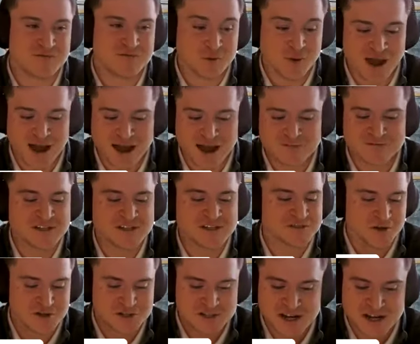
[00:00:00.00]
If you have these
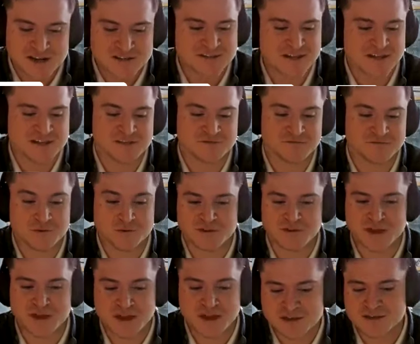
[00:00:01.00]
large data sets, if you
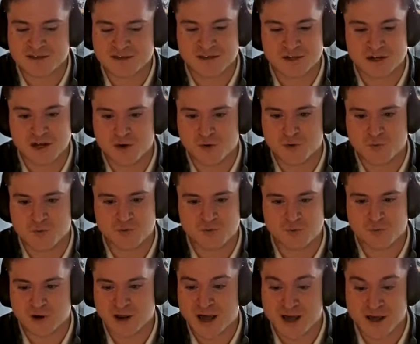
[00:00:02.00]
think,
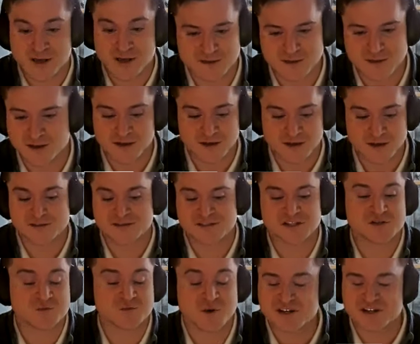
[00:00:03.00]
a
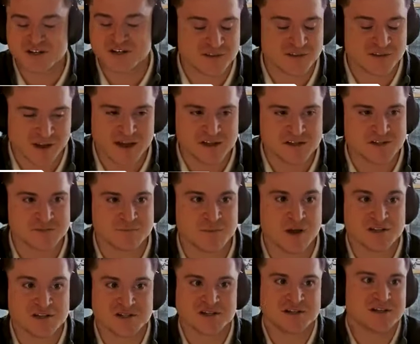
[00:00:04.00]
situation like I just
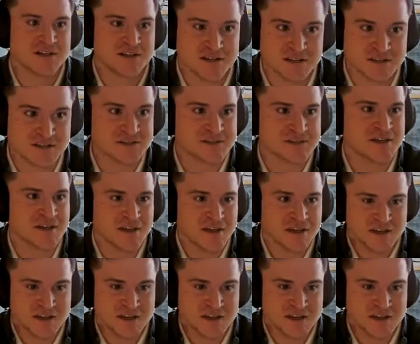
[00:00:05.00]
mentioned is